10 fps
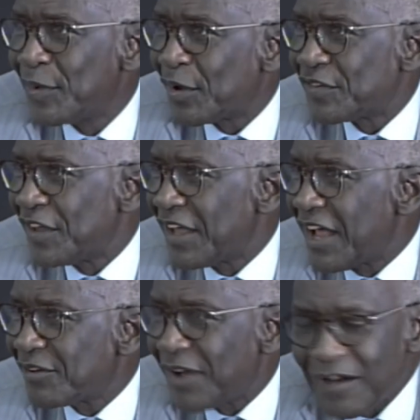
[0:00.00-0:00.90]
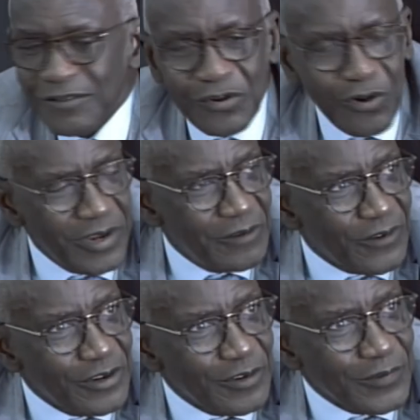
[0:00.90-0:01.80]
Because he had to have the code in
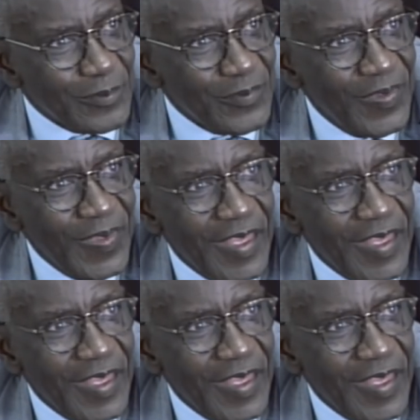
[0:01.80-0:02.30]
front of him.